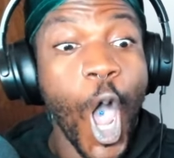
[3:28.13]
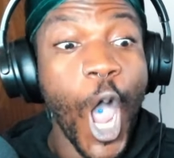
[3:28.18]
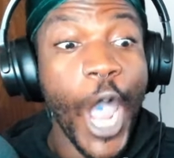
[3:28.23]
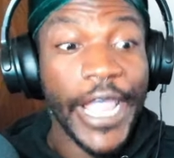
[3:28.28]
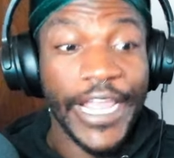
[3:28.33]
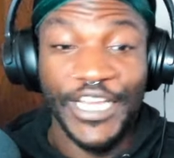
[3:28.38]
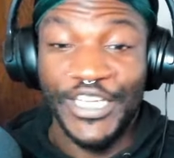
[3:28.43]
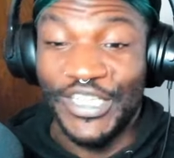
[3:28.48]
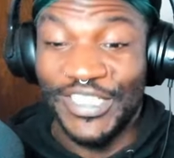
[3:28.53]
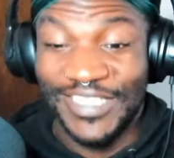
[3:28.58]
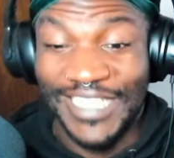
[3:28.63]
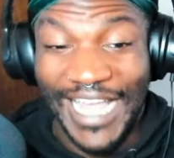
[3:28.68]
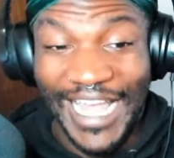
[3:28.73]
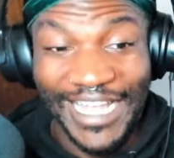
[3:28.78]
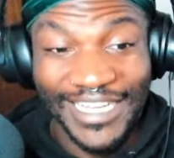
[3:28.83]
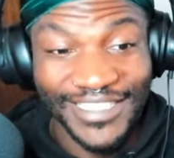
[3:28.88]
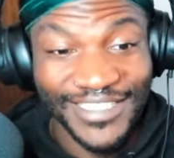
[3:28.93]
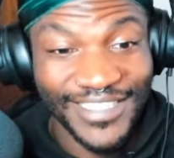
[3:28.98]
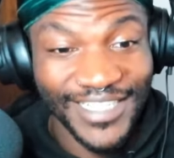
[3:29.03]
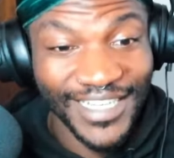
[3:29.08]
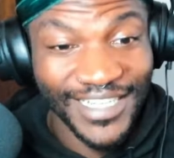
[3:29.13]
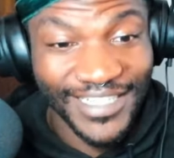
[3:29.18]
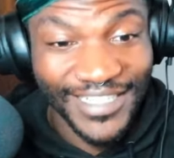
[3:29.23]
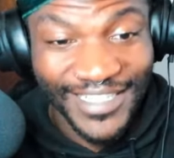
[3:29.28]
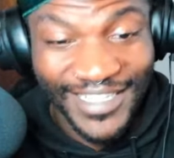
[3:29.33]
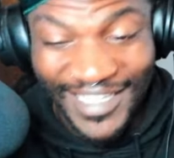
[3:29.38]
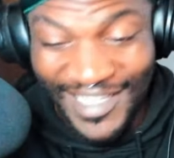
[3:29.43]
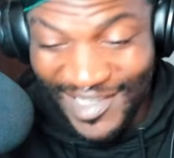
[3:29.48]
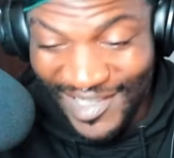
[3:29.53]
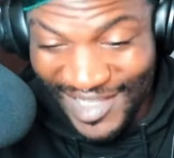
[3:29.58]
He just asked it.
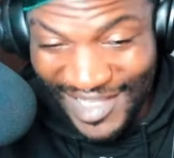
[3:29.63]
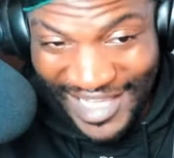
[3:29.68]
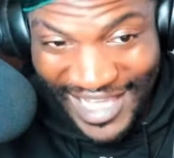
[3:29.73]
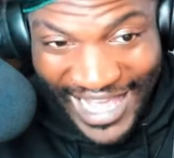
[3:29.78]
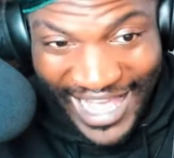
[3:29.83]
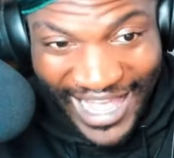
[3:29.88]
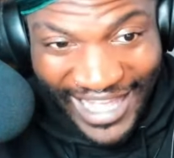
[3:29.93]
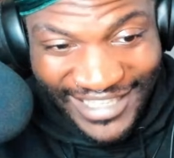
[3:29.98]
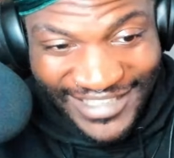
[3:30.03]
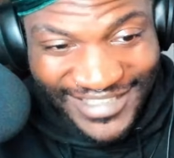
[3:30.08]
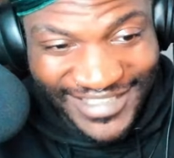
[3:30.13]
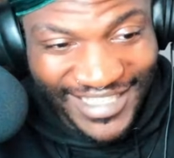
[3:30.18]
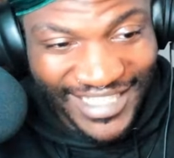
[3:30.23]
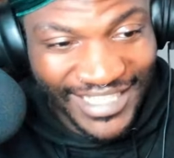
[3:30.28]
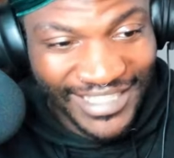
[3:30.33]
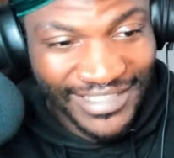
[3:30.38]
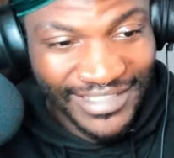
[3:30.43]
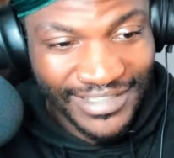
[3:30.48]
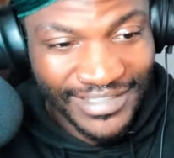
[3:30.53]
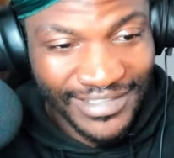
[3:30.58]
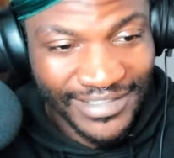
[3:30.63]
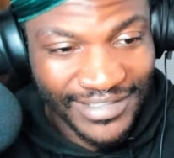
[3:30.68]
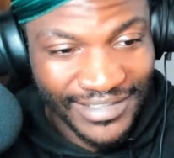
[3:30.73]
He asked it.